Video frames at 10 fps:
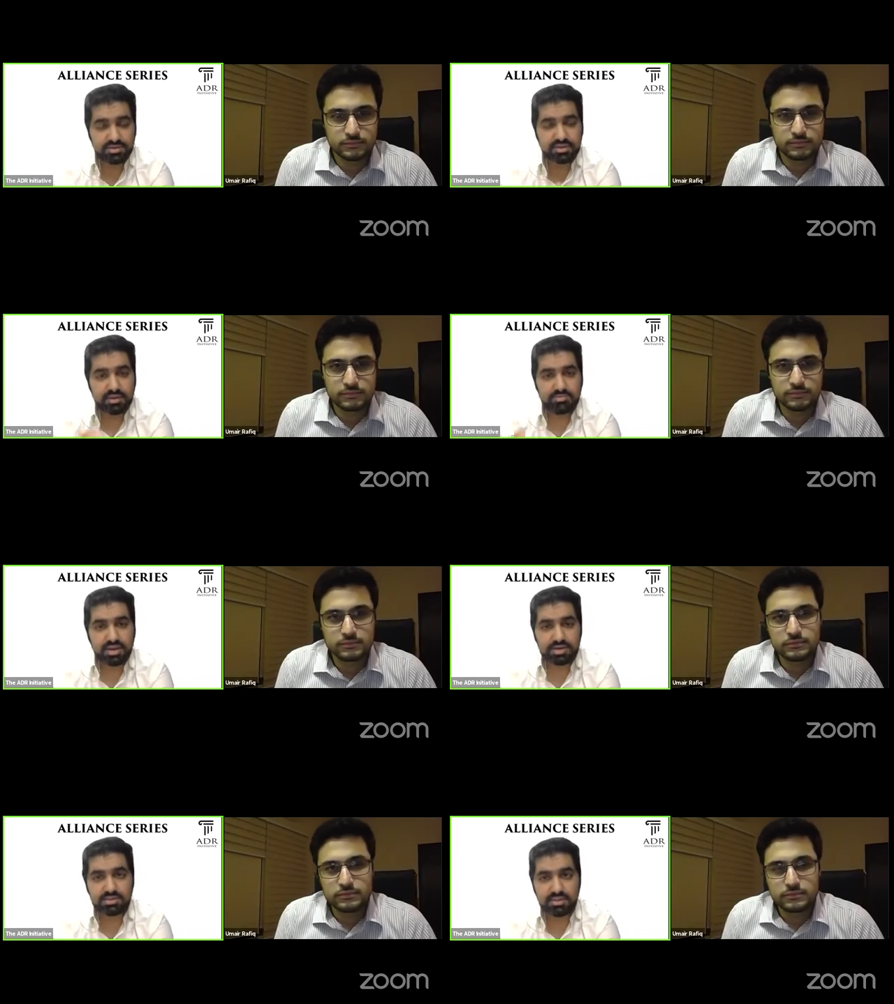Speaker 1: it and you come
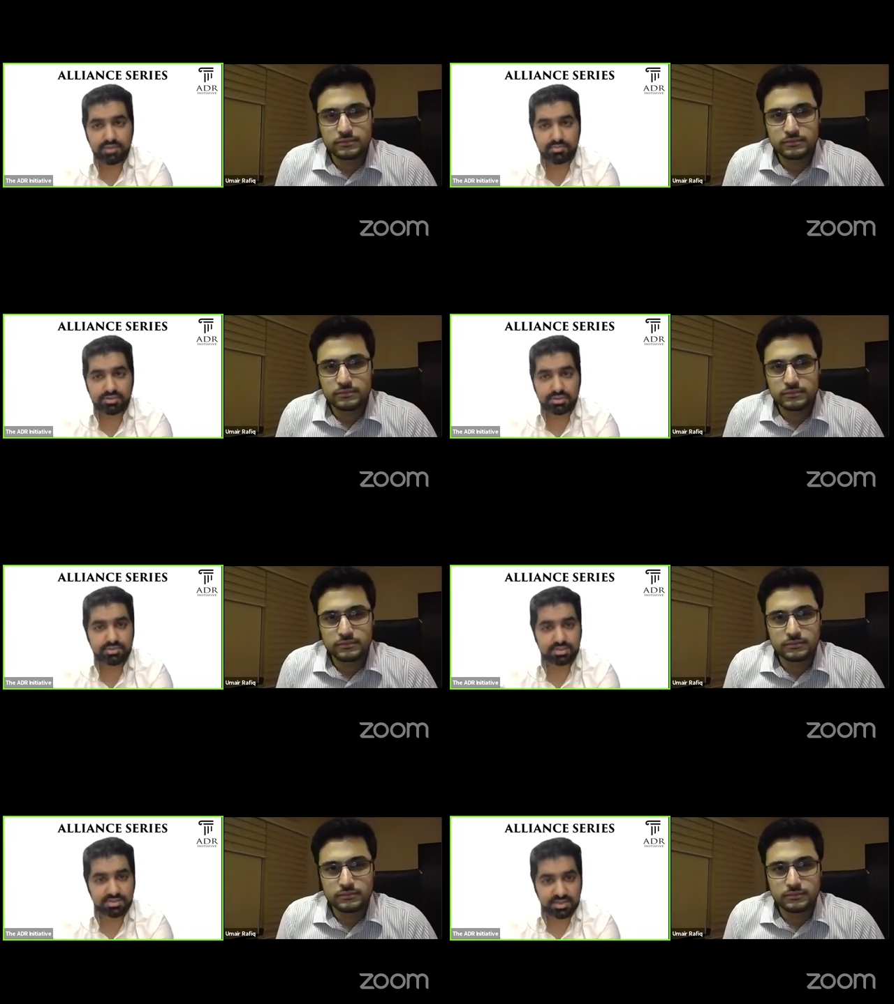back to the
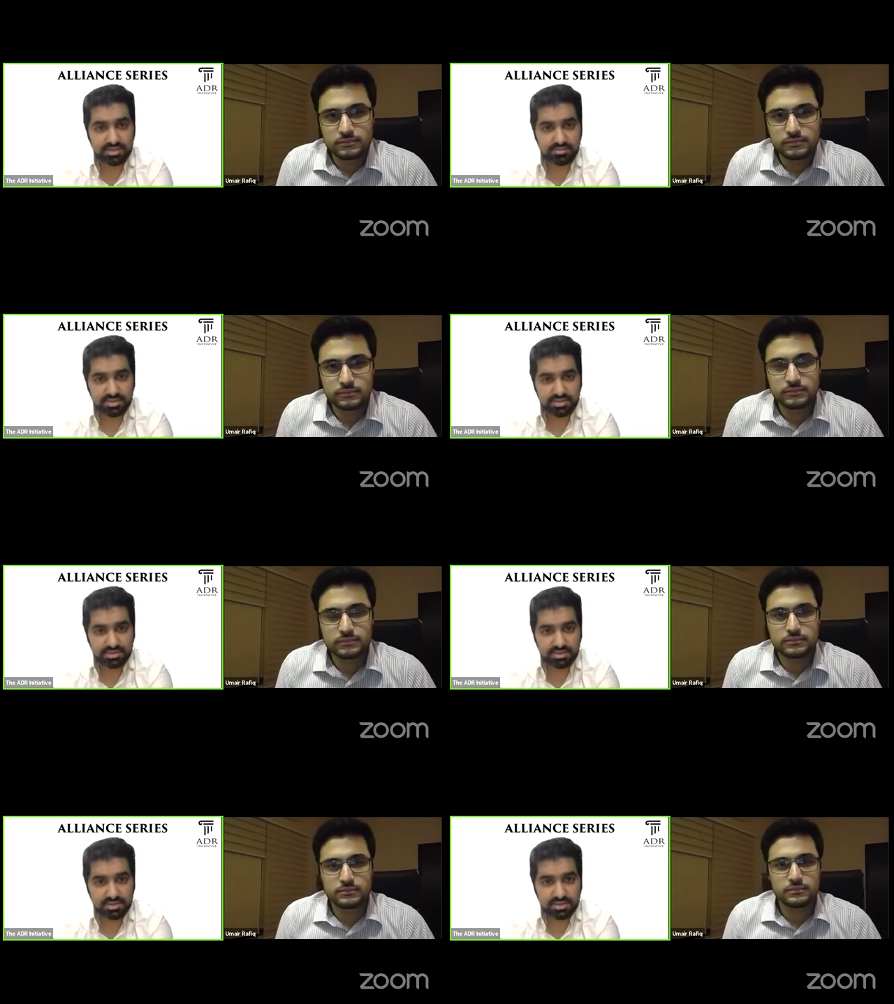arbitrator with a settlement,
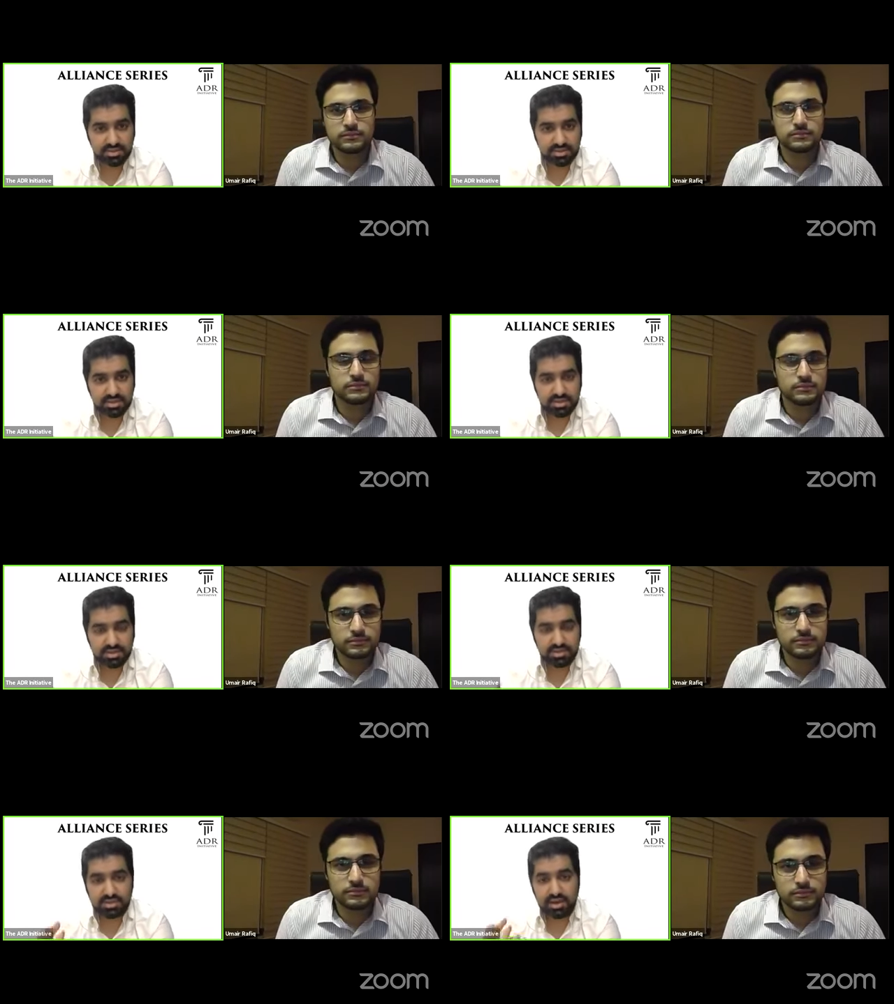
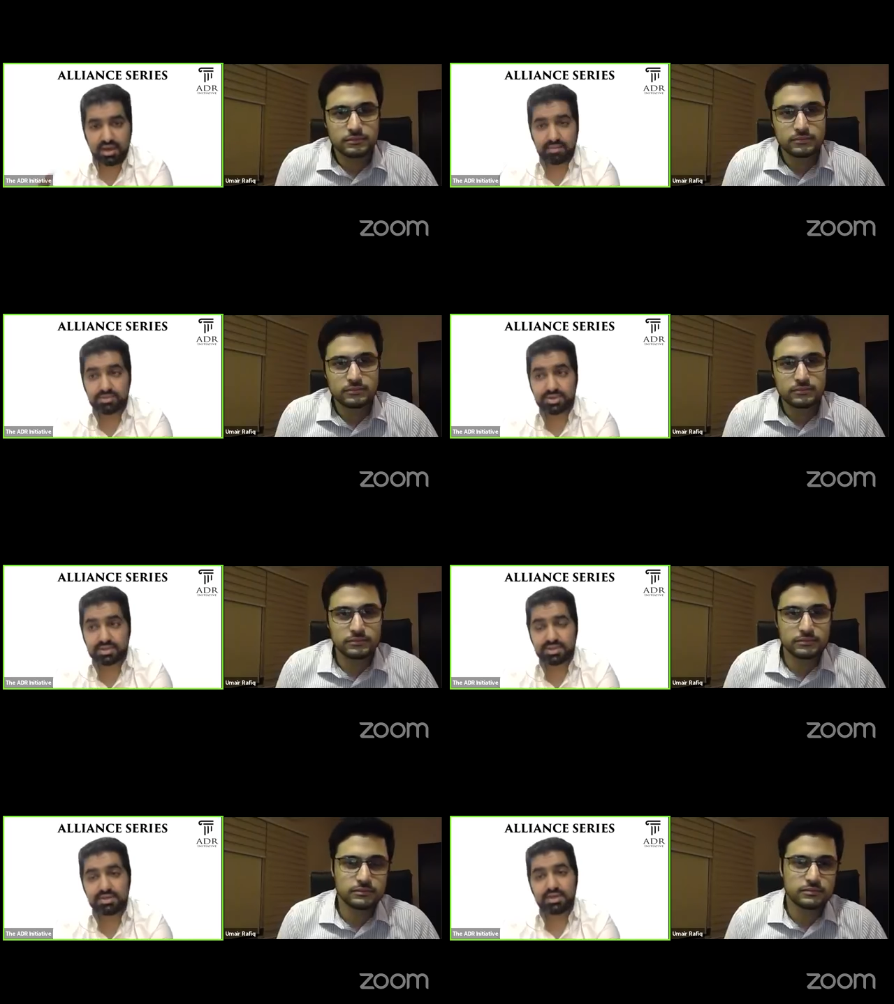the
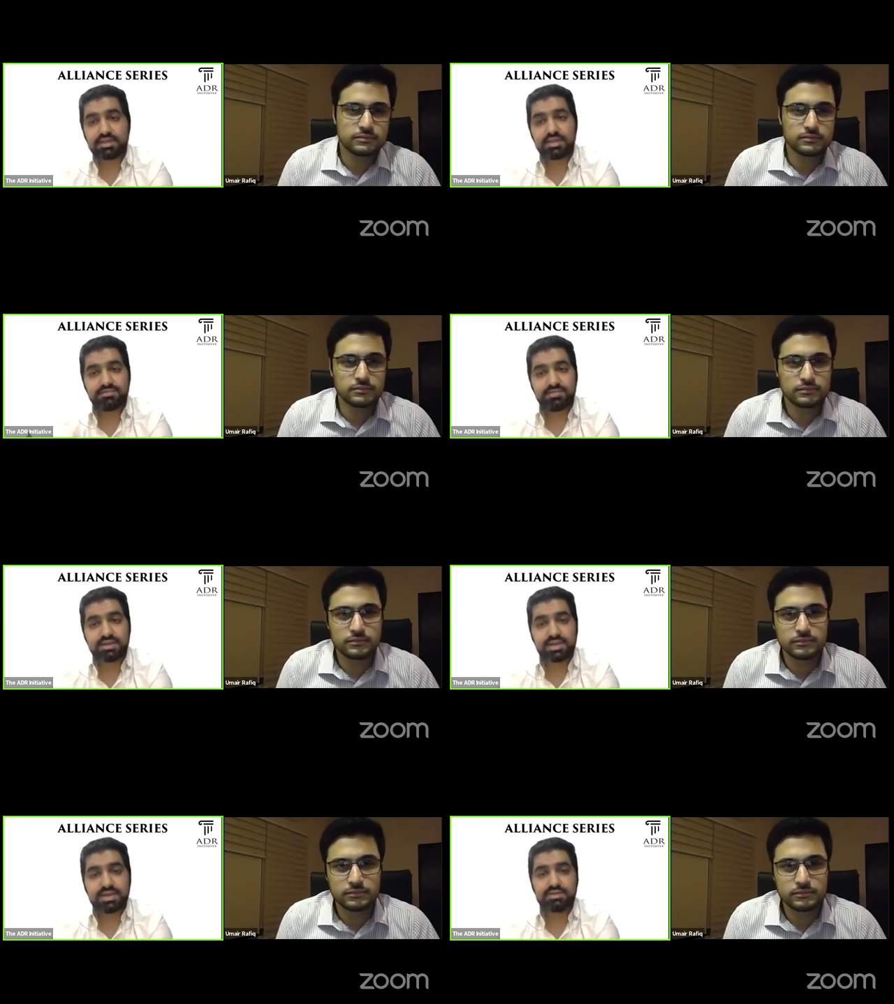arbitrator can then
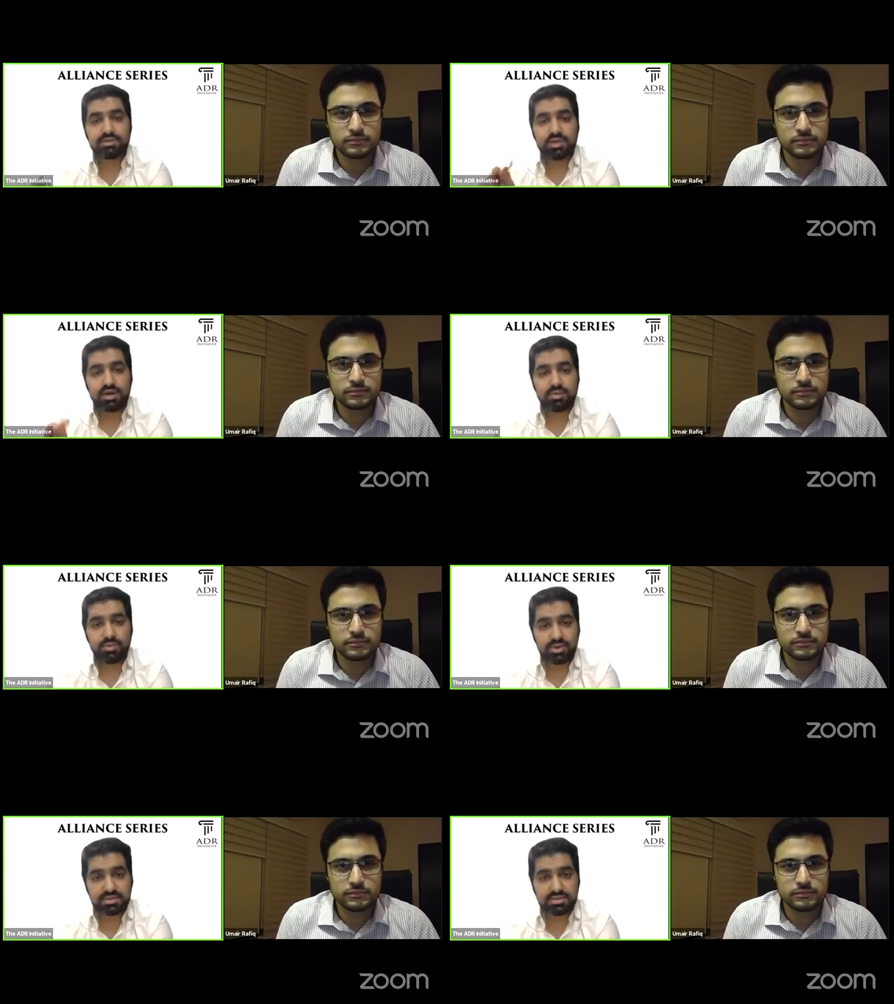convert that into an
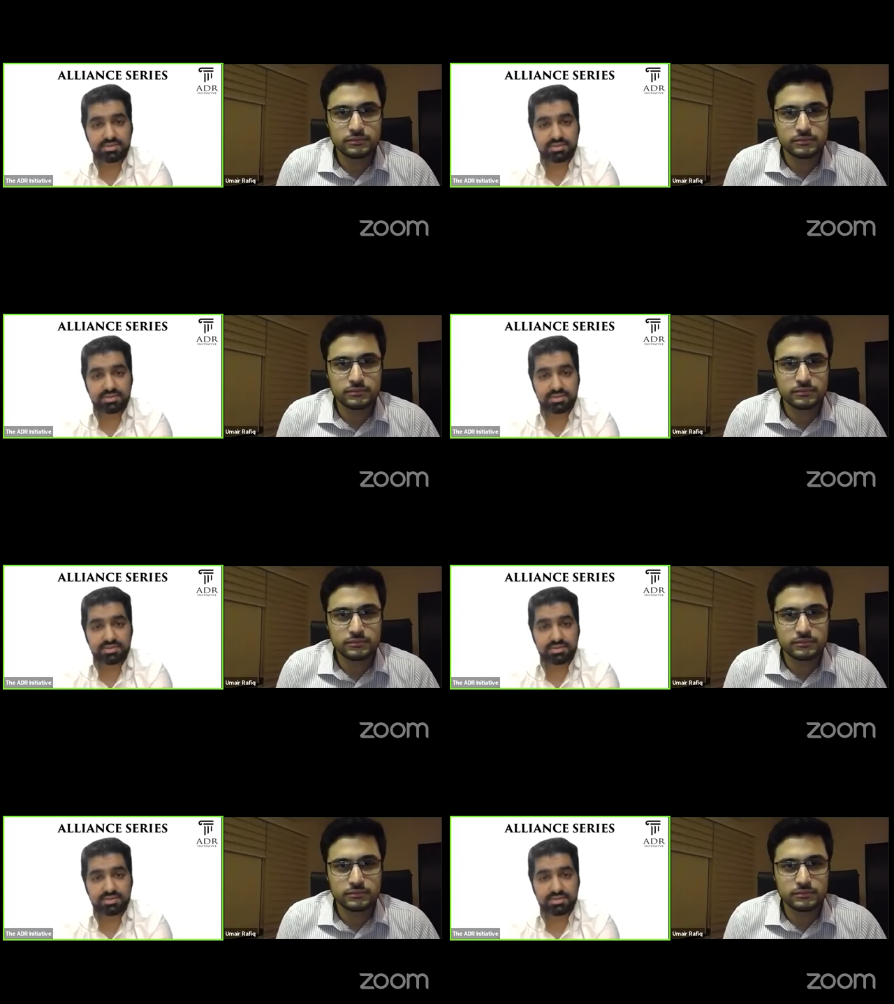award.